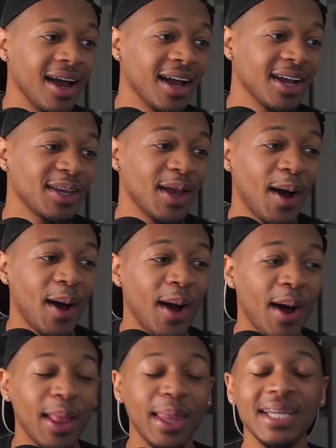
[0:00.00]

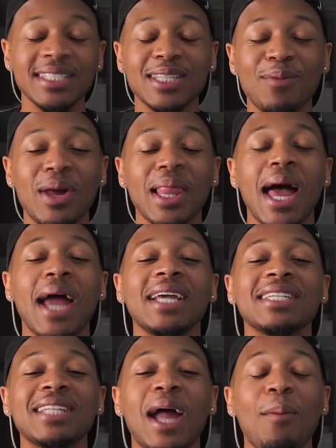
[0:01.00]
Y'all, Lesa Milan
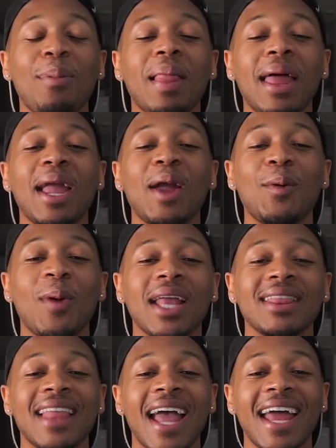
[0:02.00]
is not playing
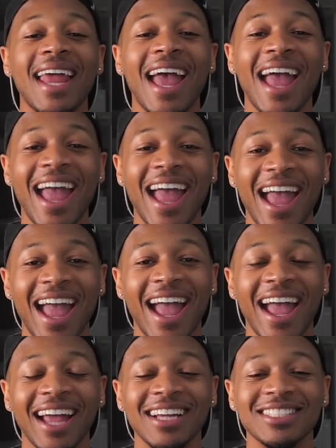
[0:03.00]
with that
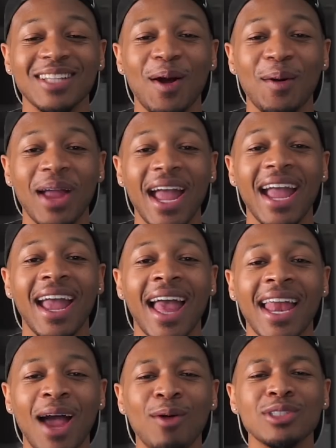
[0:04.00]
ass, okay?
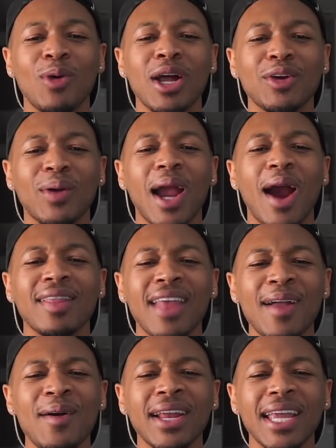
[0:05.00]
And I was wondering, are
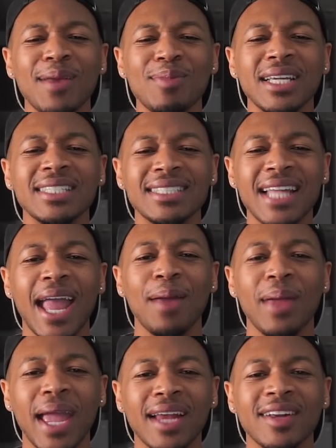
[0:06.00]
they gonna keep this
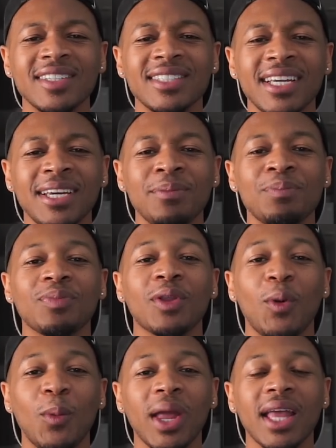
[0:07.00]
same energy
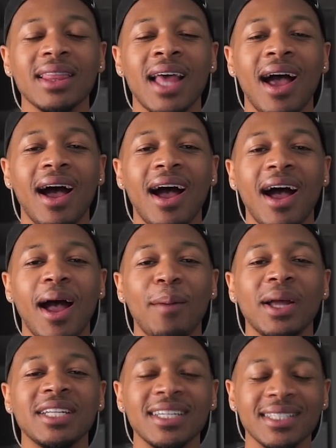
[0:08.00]
with
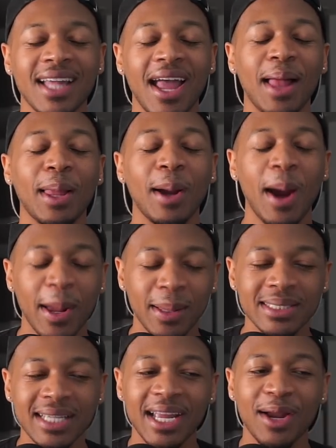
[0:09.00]
um, Gizelle and
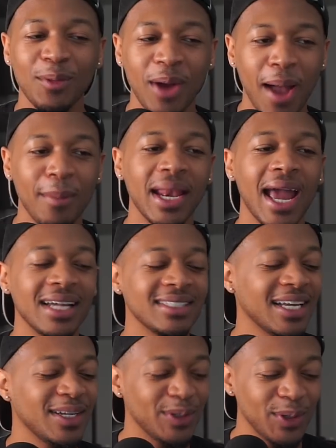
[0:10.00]
Carlos King and Robyn as
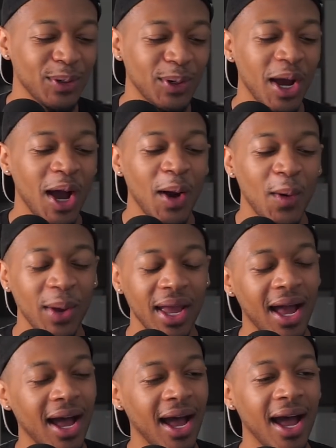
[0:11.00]
they do
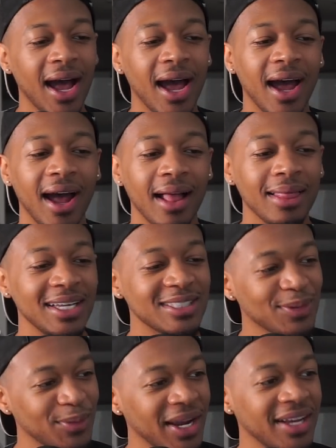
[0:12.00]
with uh,
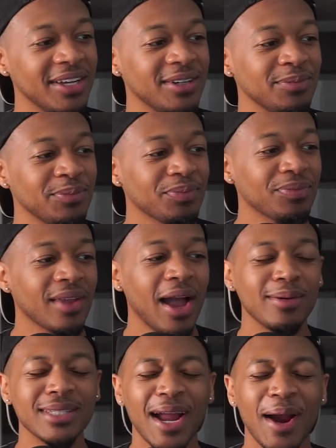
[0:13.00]
Lisa Rinna?
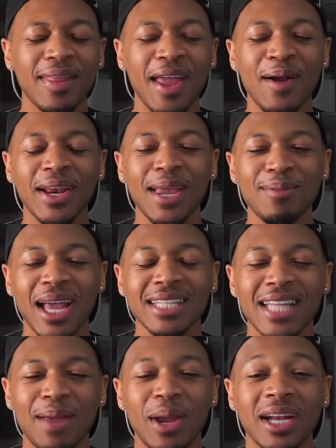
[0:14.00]
I was like, are they gonna keep that
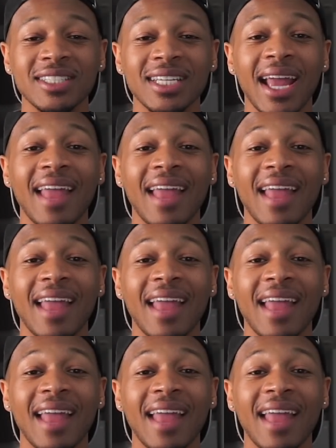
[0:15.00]
same energy?